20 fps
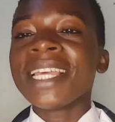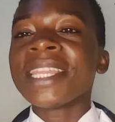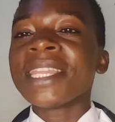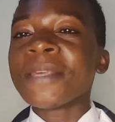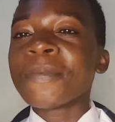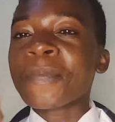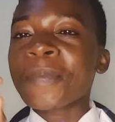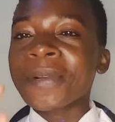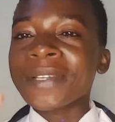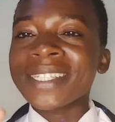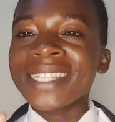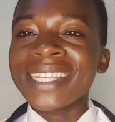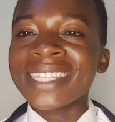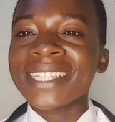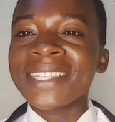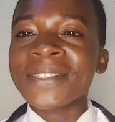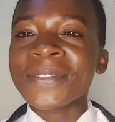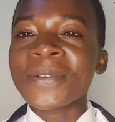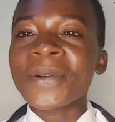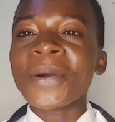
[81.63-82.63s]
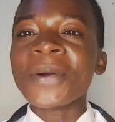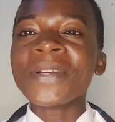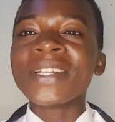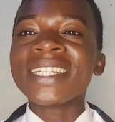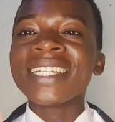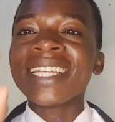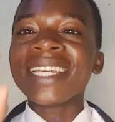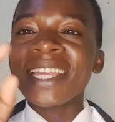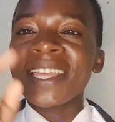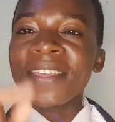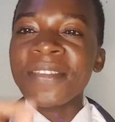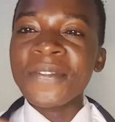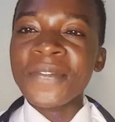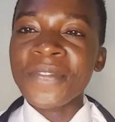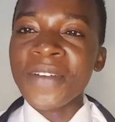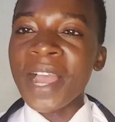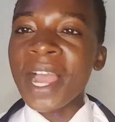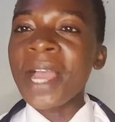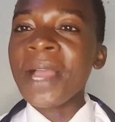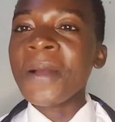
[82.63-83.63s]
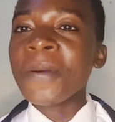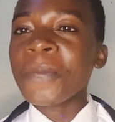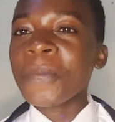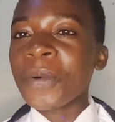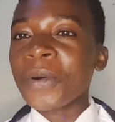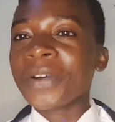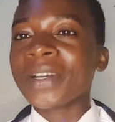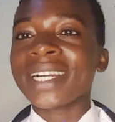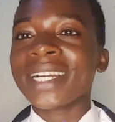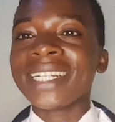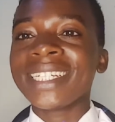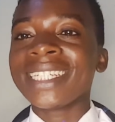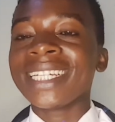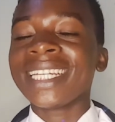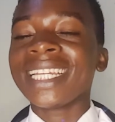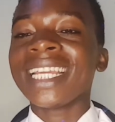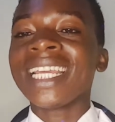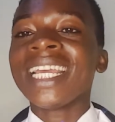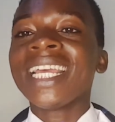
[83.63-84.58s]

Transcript: The process is called evaporation.